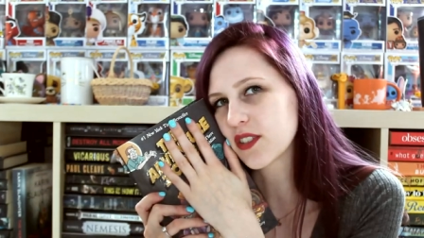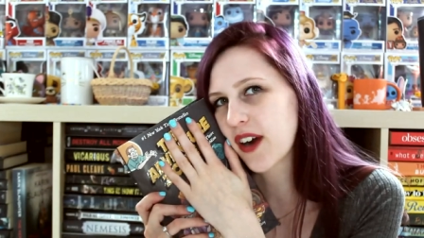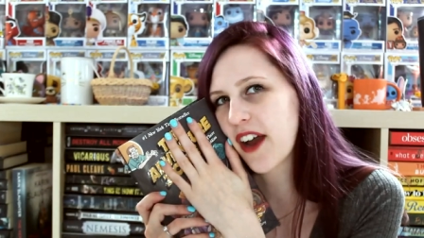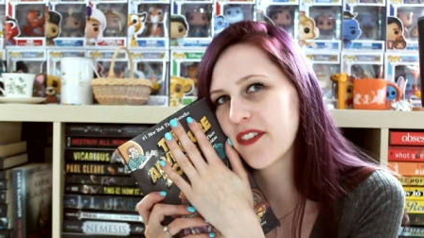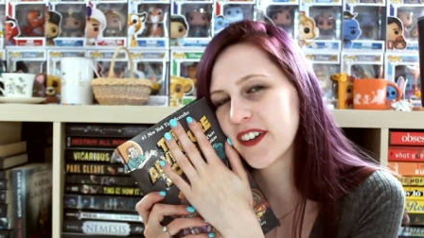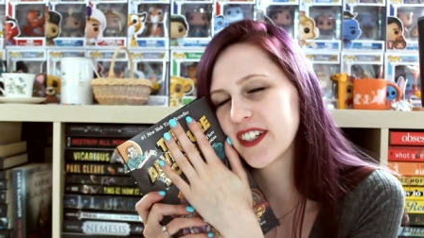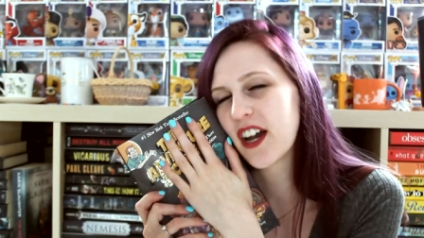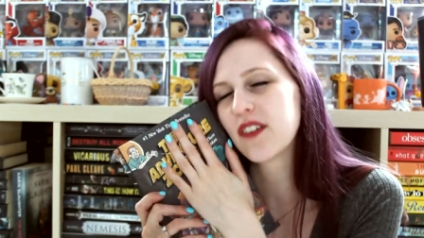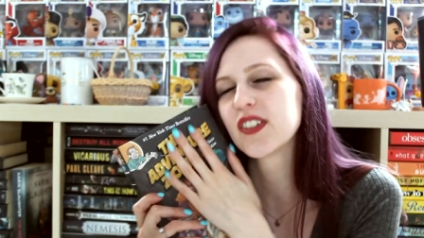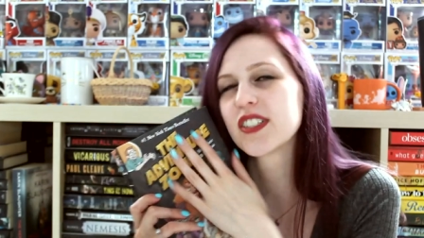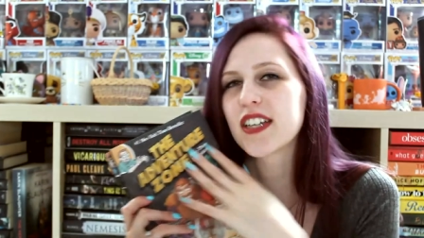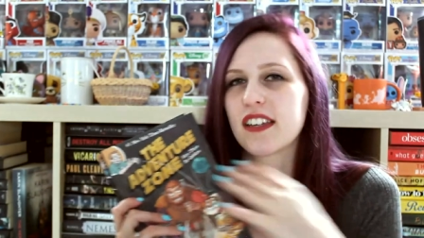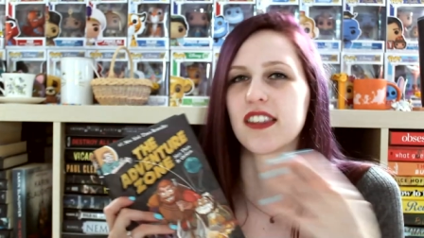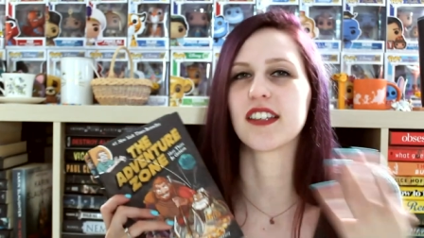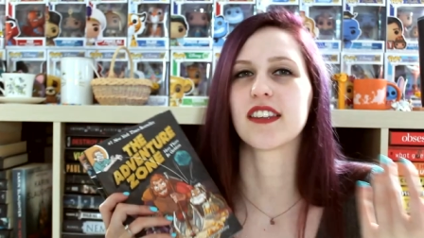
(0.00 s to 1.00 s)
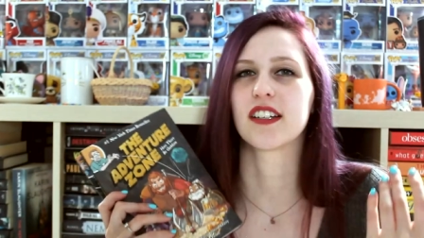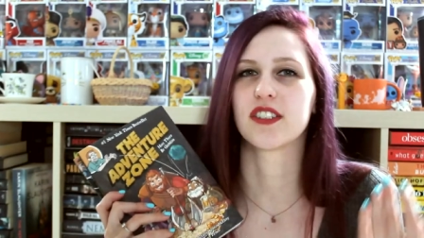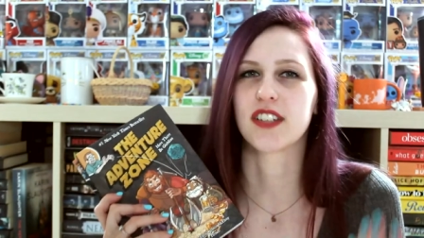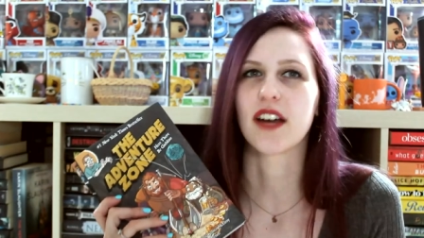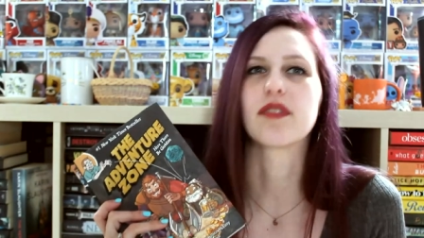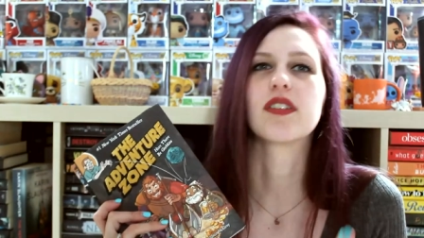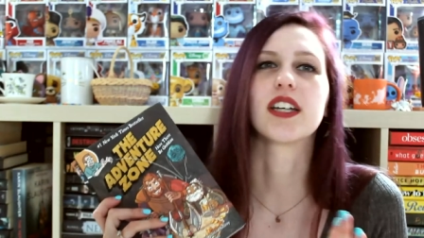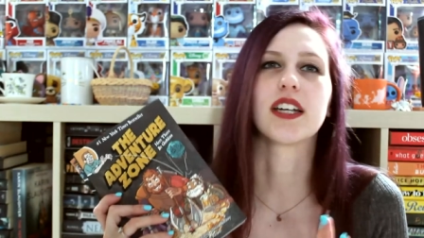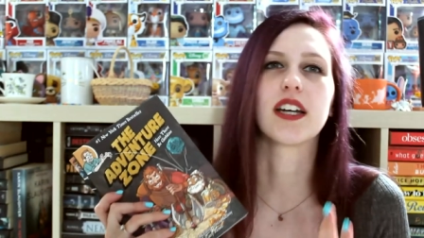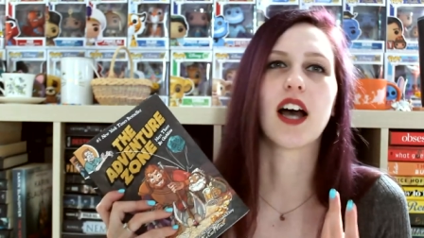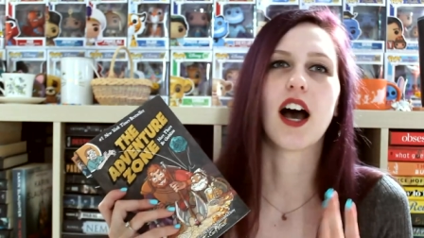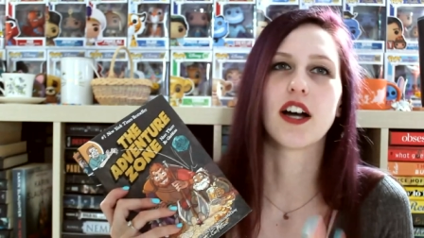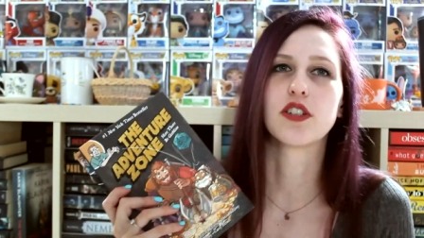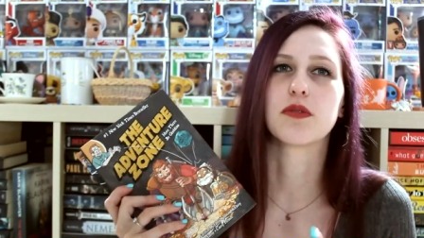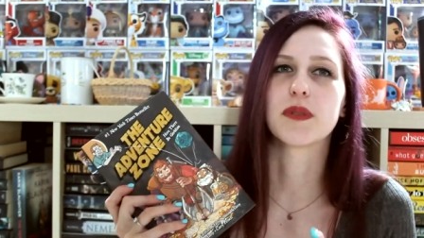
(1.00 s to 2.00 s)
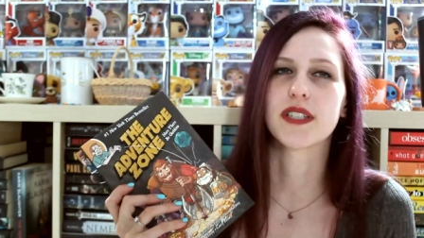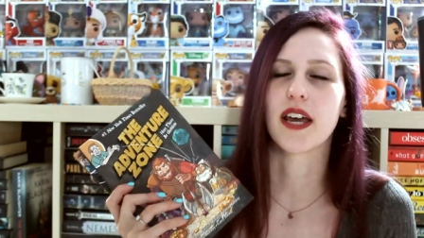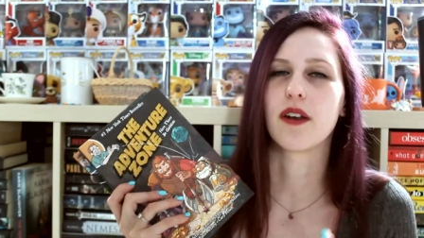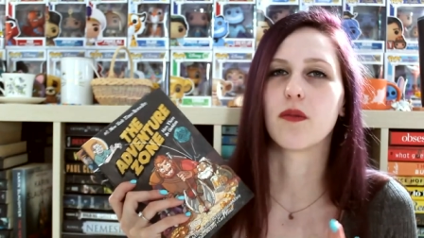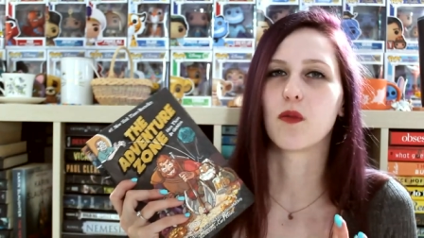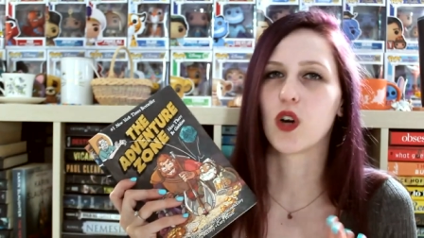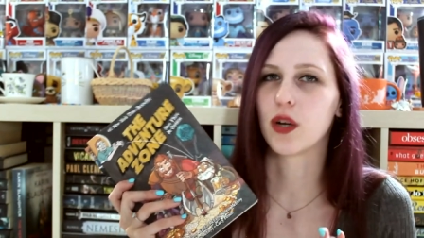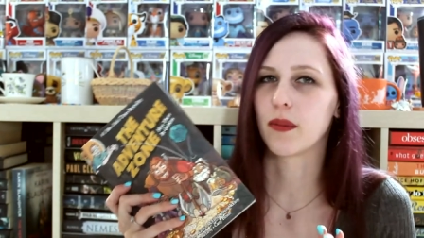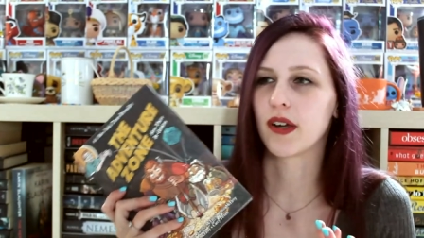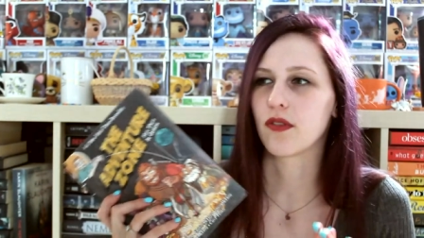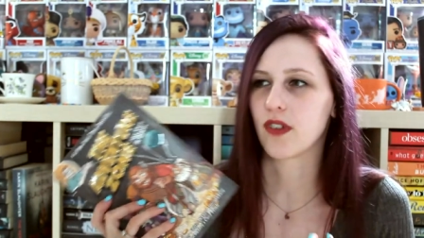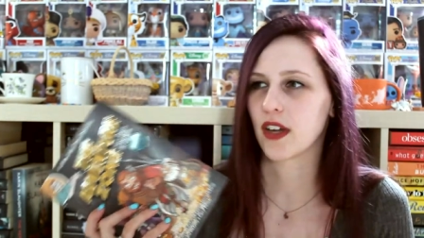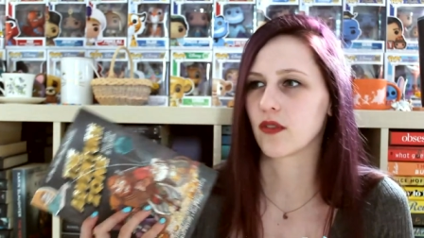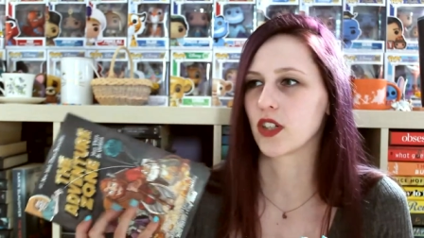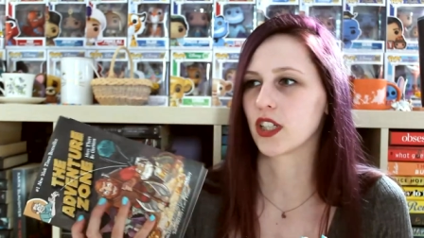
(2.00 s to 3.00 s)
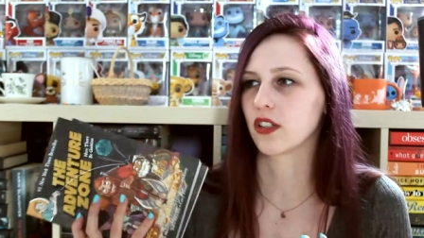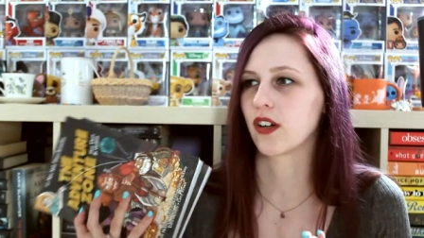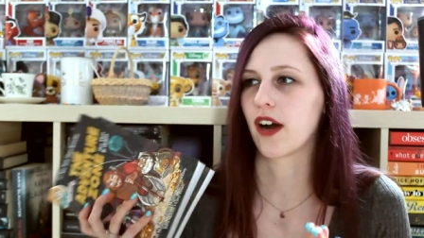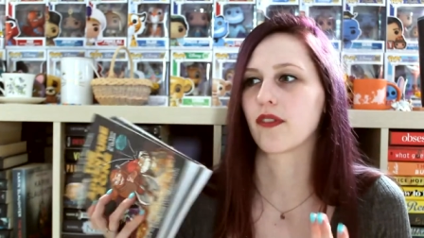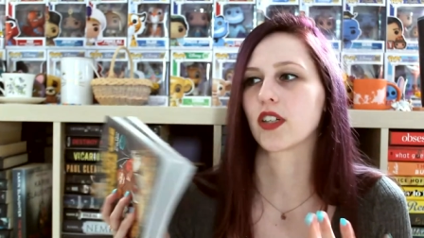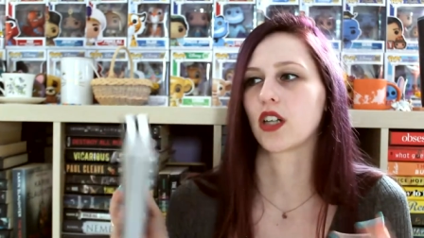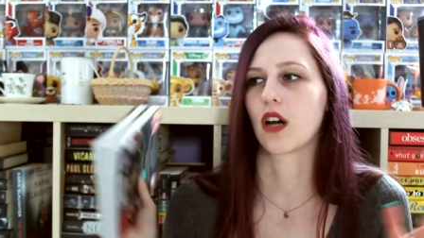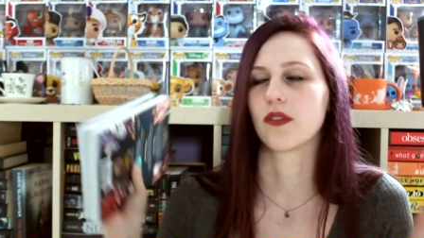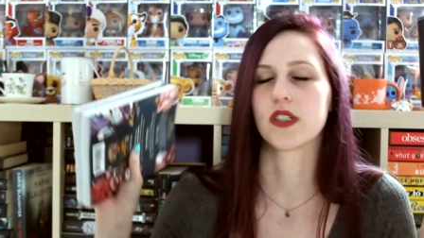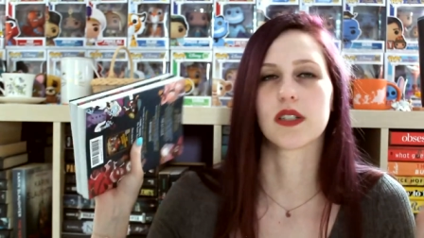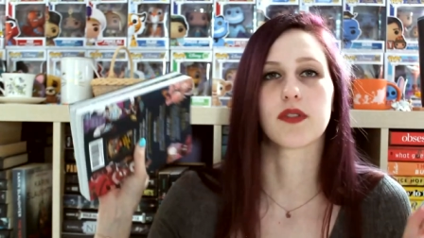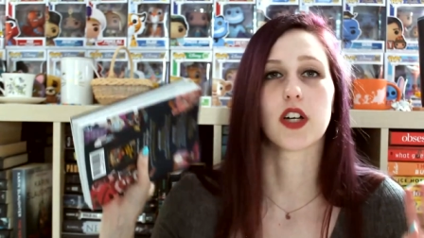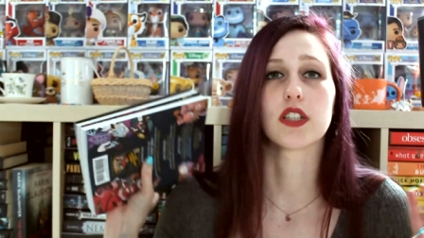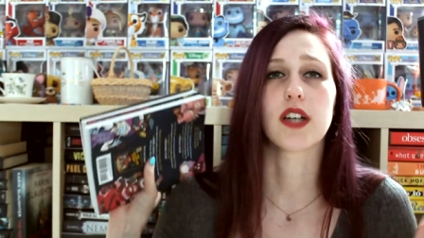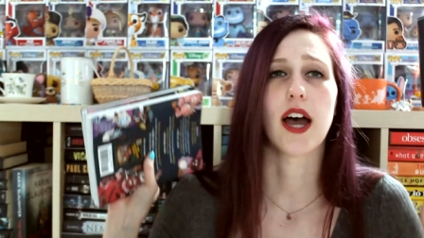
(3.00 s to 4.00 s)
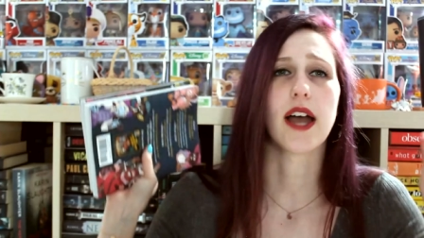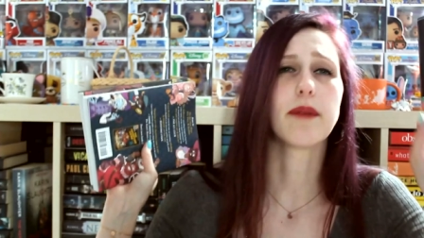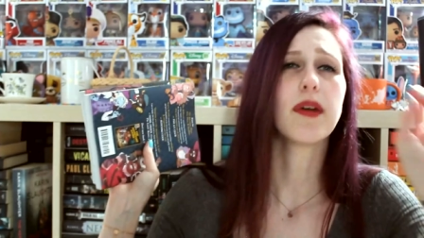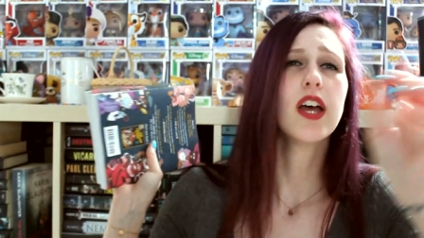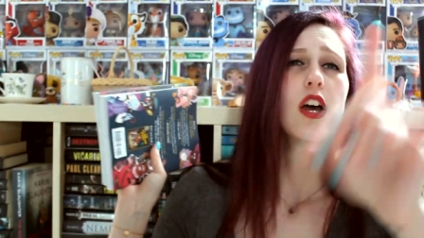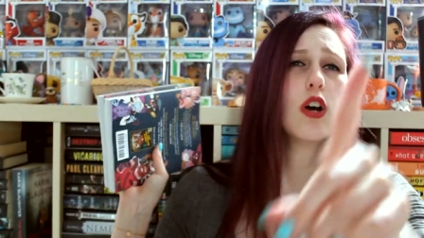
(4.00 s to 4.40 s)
graphic novels. I think they're definitely 100% one of my favorite graphic novels of all time,